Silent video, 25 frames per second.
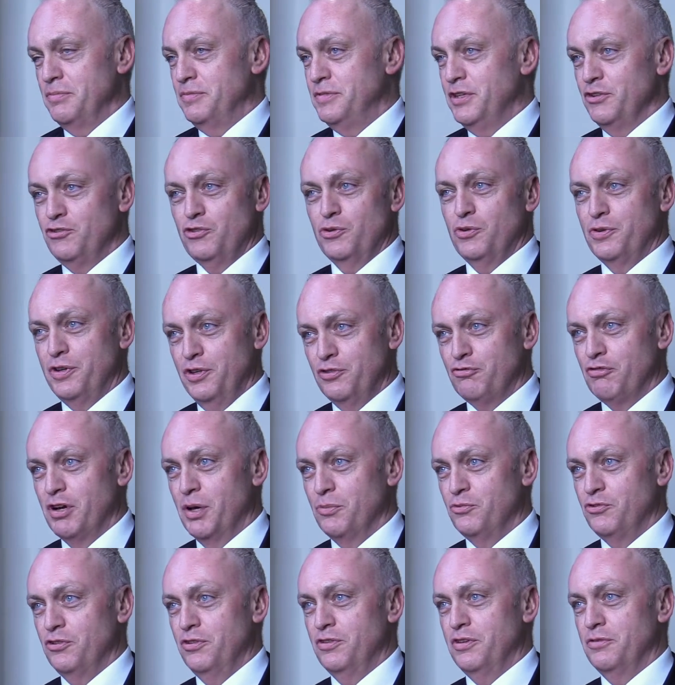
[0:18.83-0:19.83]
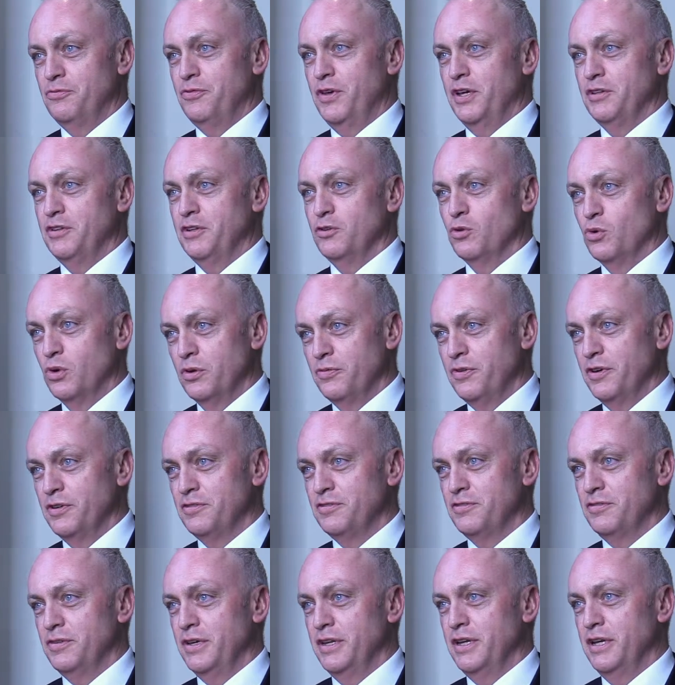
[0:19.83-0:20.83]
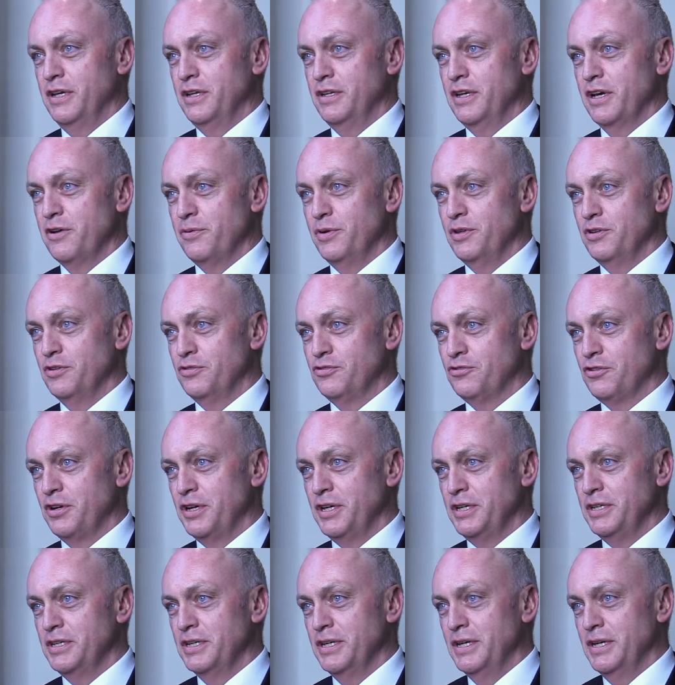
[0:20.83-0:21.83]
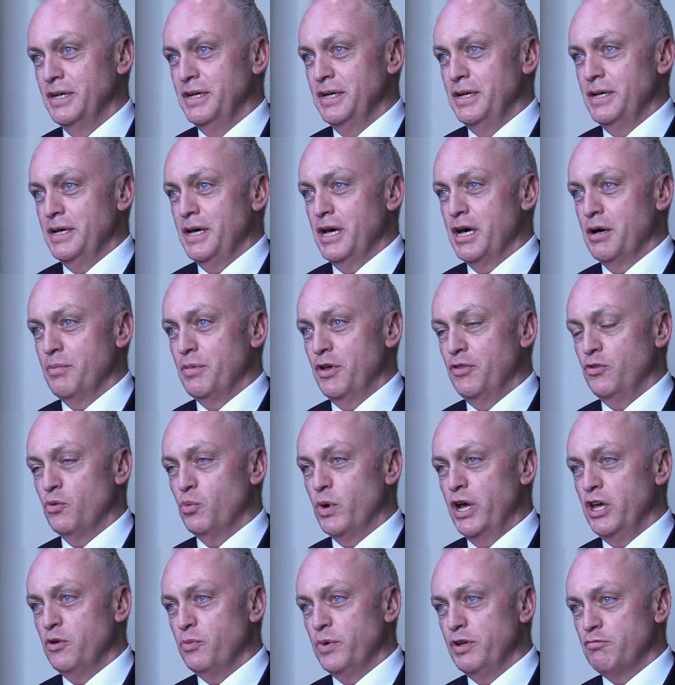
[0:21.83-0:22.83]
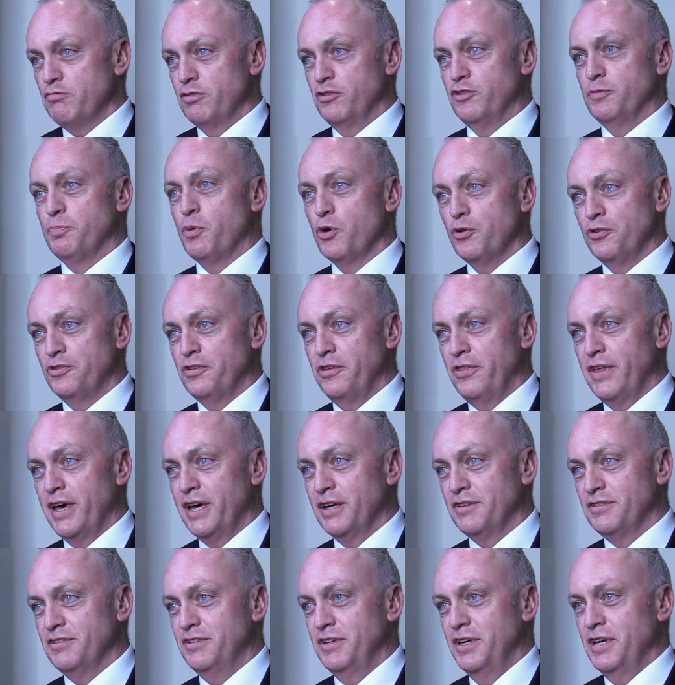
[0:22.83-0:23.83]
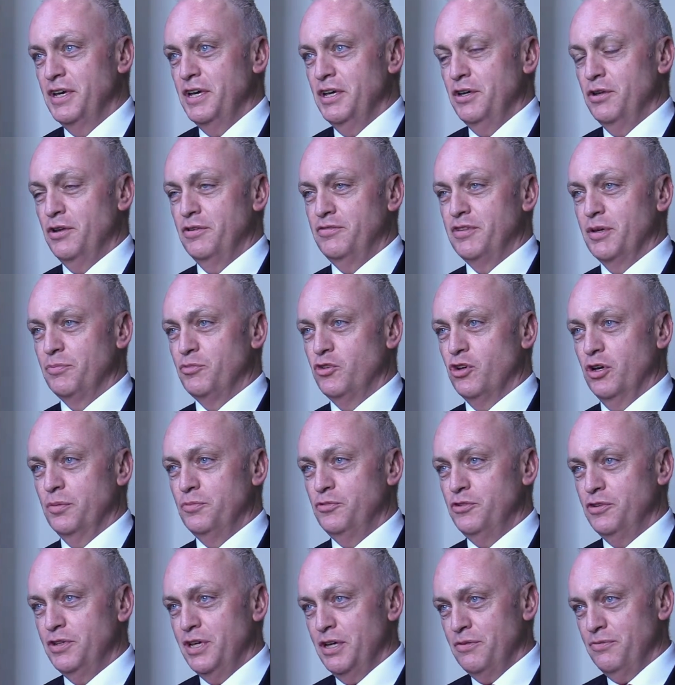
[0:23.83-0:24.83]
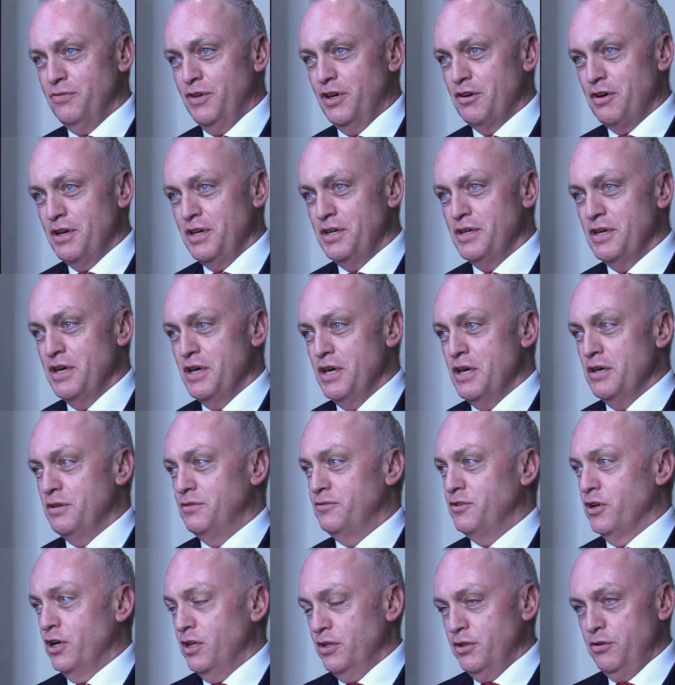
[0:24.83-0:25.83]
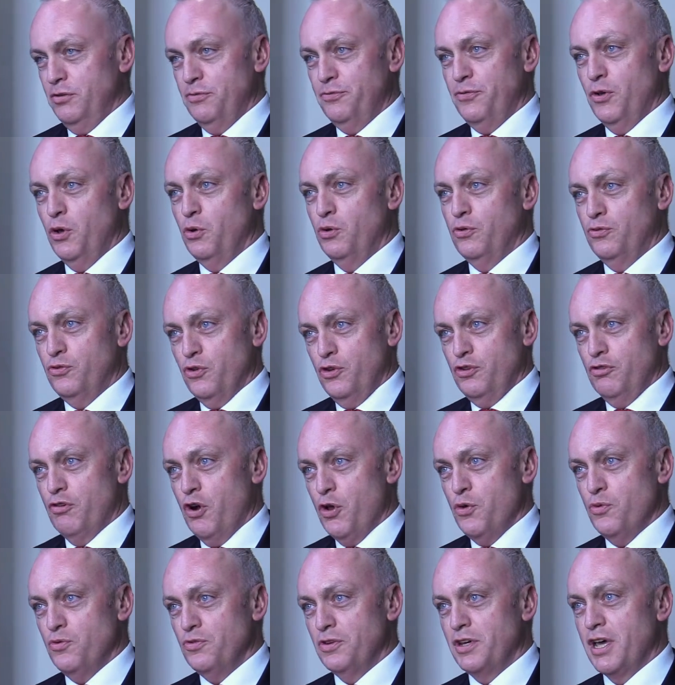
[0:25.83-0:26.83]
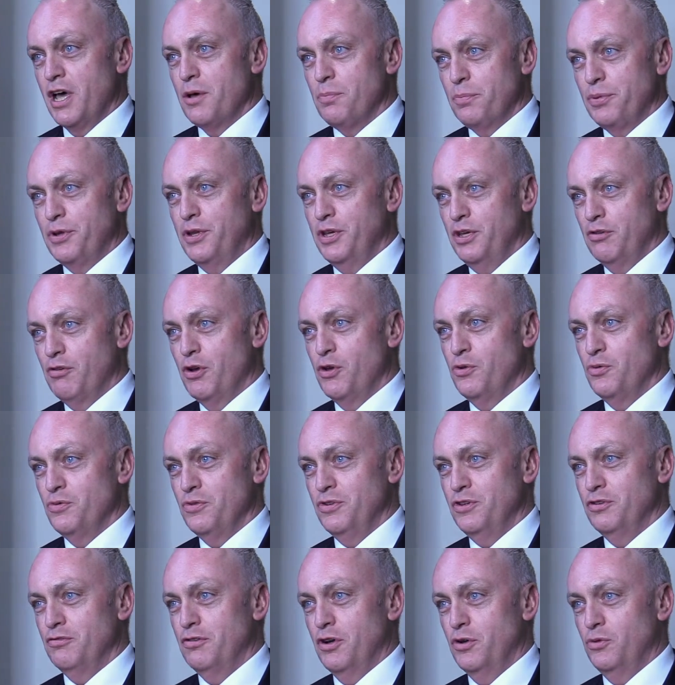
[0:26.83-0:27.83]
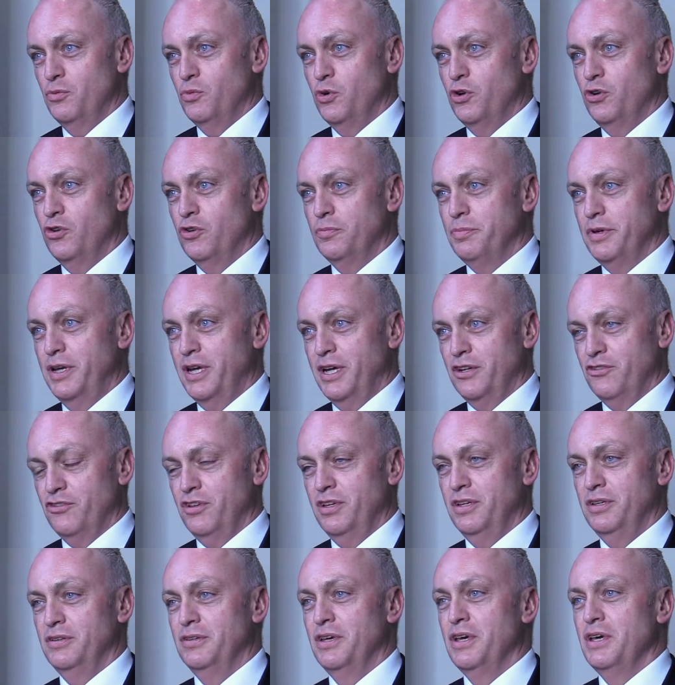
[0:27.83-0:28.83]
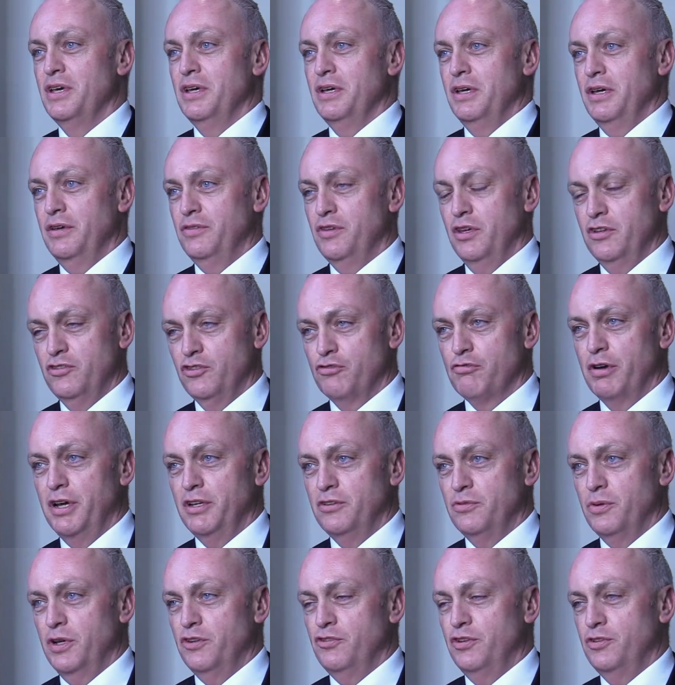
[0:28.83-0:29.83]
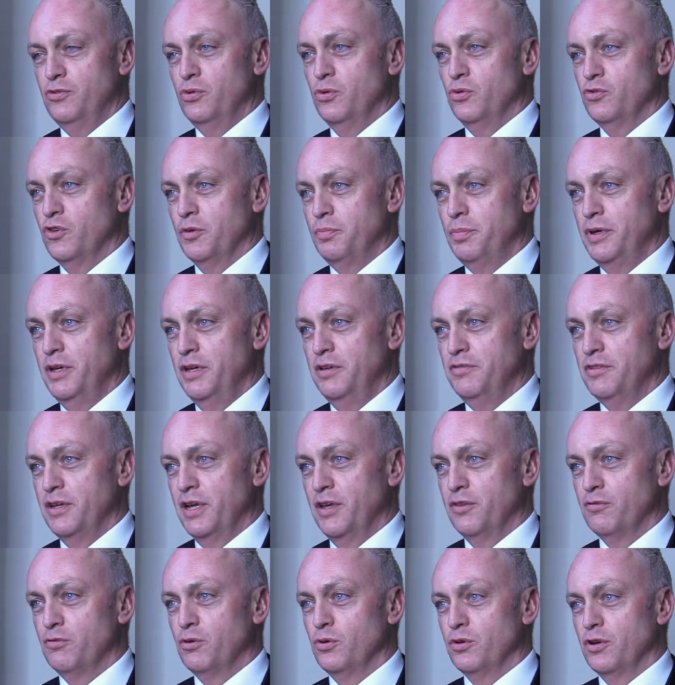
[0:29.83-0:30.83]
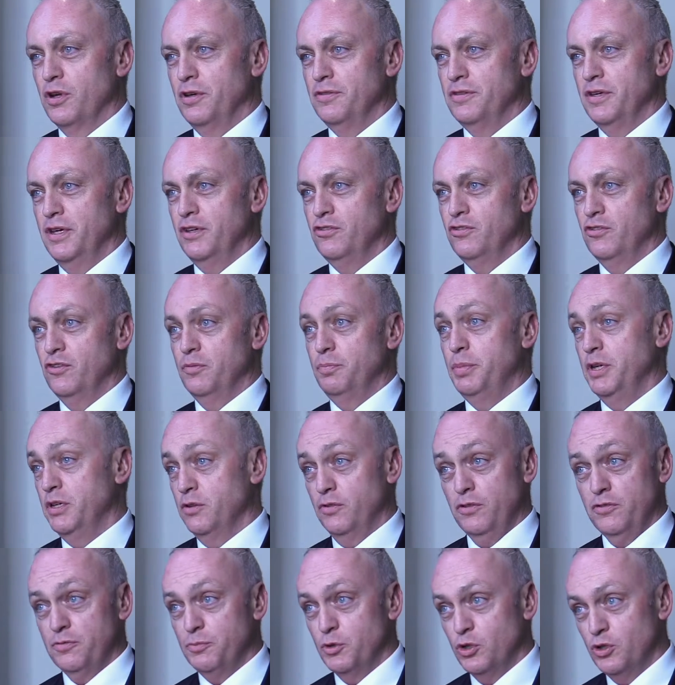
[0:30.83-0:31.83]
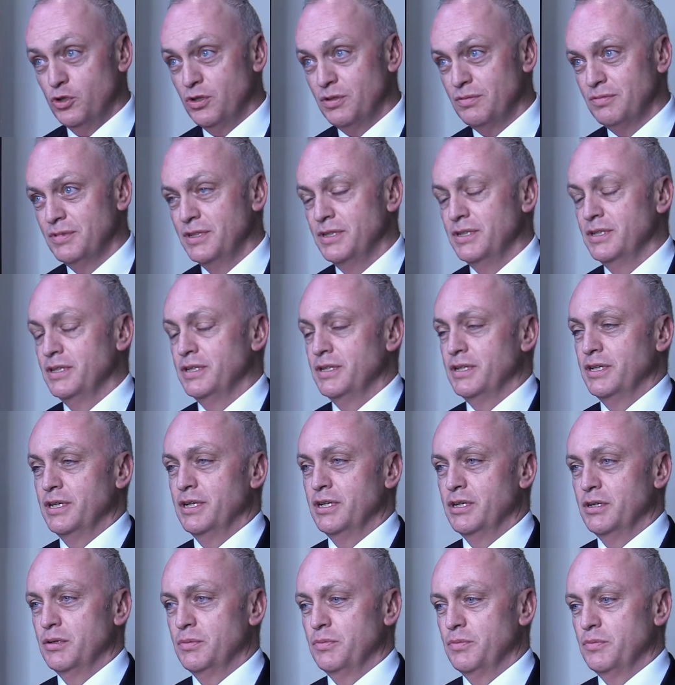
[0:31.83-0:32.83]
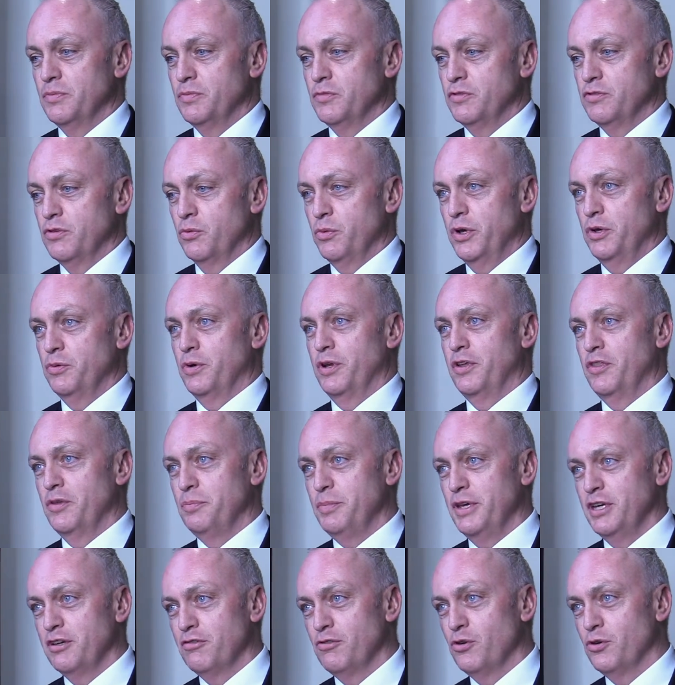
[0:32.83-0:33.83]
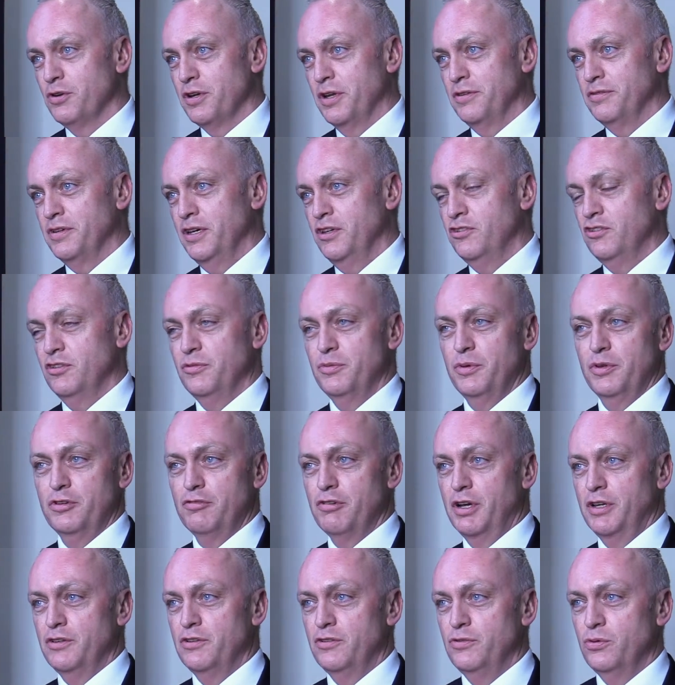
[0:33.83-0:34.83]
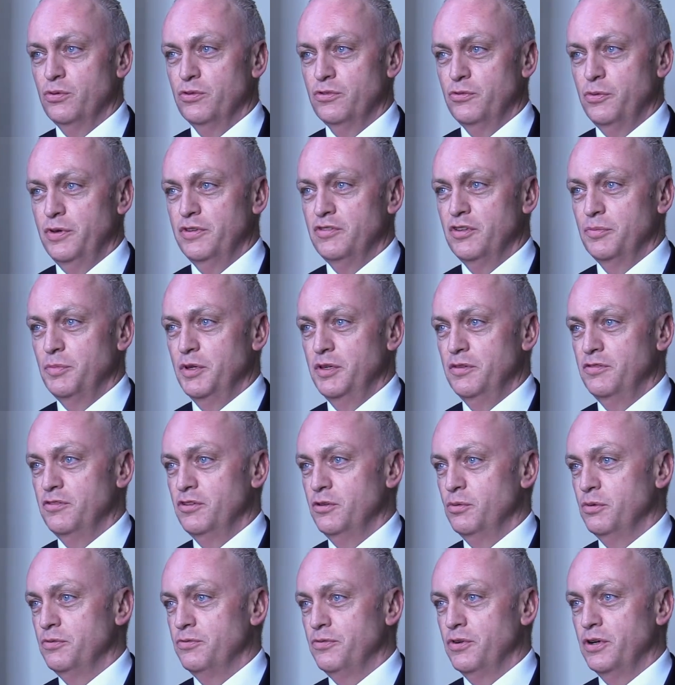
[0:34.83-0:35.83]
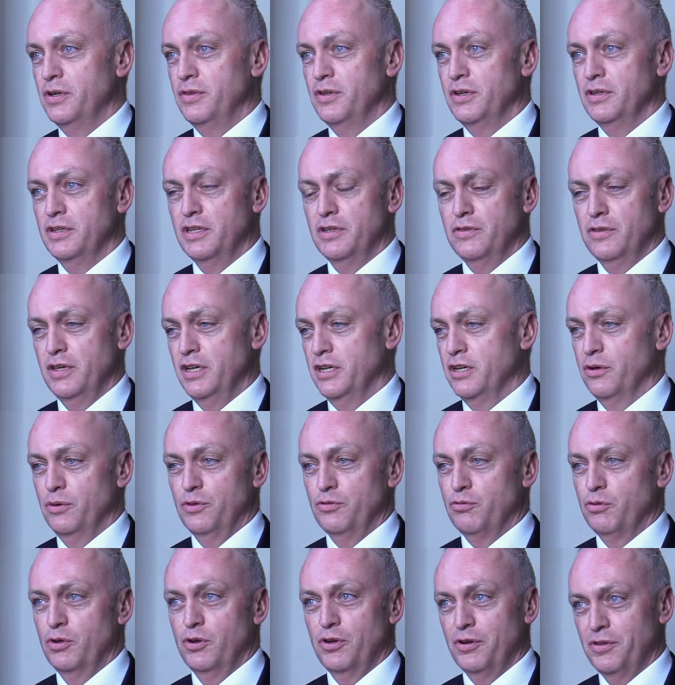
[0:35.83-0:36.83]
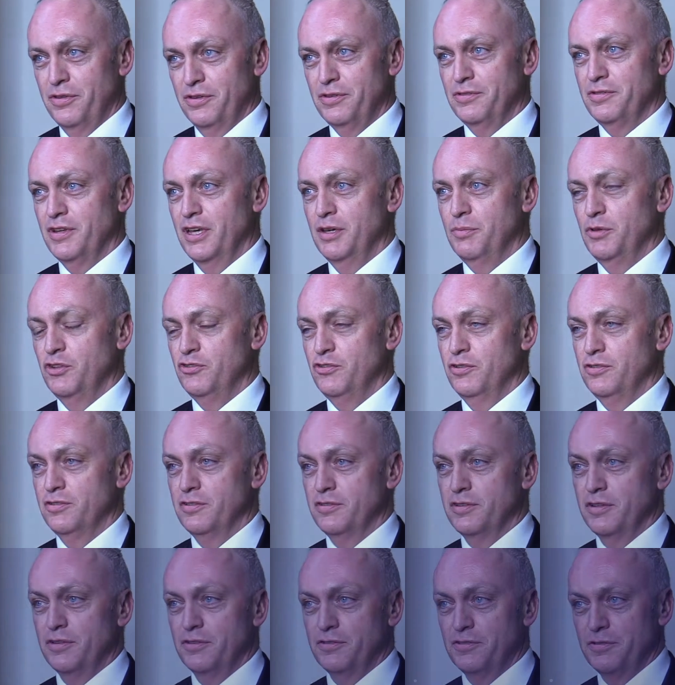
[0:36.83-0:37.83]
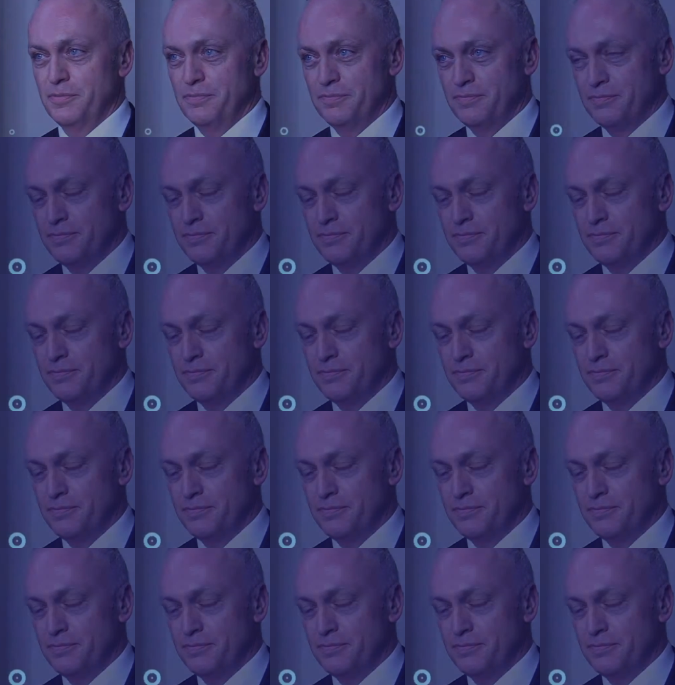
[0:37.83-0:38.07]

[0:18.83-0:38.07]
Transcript: Digital disruptions affecting all of us in our industry. And the way we respond to that, you know, sometimes you get very siloed and focused on your own company, your own world, but actually it's great to actually talk to peers in other organisations, big and small. So we're one of the bigger organisations, so it's great to talk to SMEs too and find that they're going through a lot of the same issues as us.